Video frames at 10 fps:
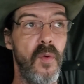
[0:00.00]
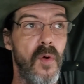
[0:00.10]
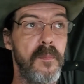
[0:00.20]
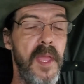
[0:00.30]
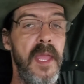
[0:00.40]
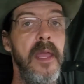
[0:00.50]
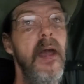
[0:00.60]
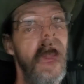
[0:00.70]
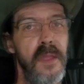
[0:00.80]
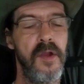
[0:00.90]
or B,
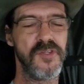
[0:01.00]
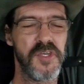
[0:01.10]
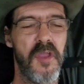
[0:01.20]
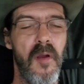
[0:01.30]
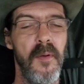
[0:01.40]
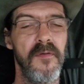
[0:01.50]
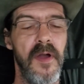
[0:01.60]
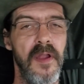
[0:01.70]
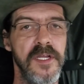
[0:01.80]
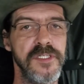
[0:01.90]
your securement
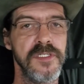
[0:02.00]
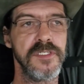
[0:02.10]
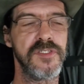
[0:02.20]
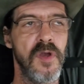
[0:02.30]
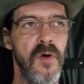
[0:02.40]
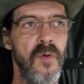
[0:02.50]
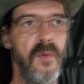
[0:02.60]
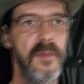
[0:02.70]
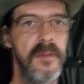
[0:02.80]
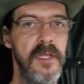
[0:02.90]
violations. So
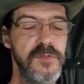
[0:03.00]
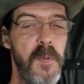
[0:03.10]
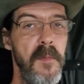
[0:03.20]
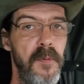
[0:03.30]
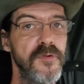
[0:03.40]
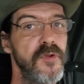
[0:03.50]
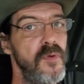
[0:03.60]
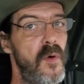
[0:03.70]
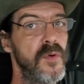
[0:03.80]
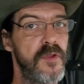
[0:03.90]
these people do
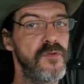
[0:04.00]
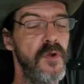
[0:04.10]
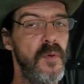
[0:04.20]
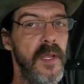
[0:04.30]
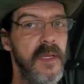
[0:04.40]
know what they're doing.